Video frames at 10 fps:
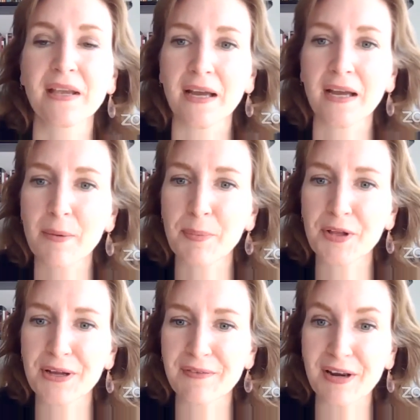a couple
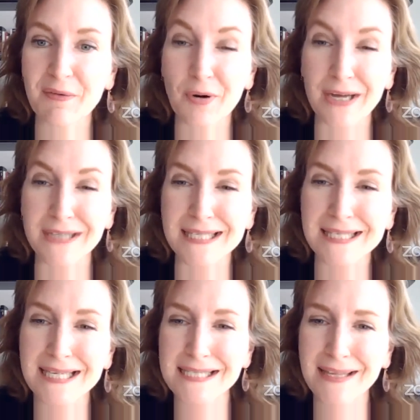of kind of process
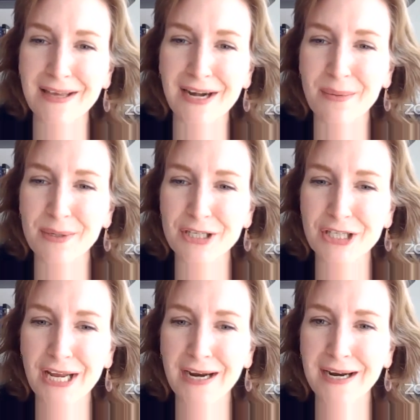things I thought I would
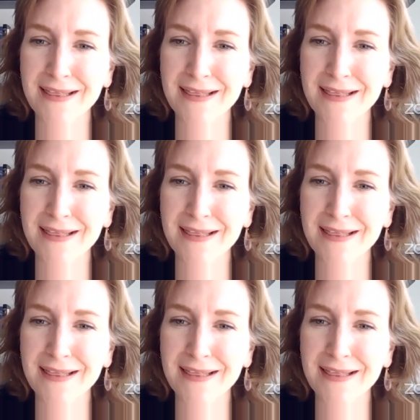share.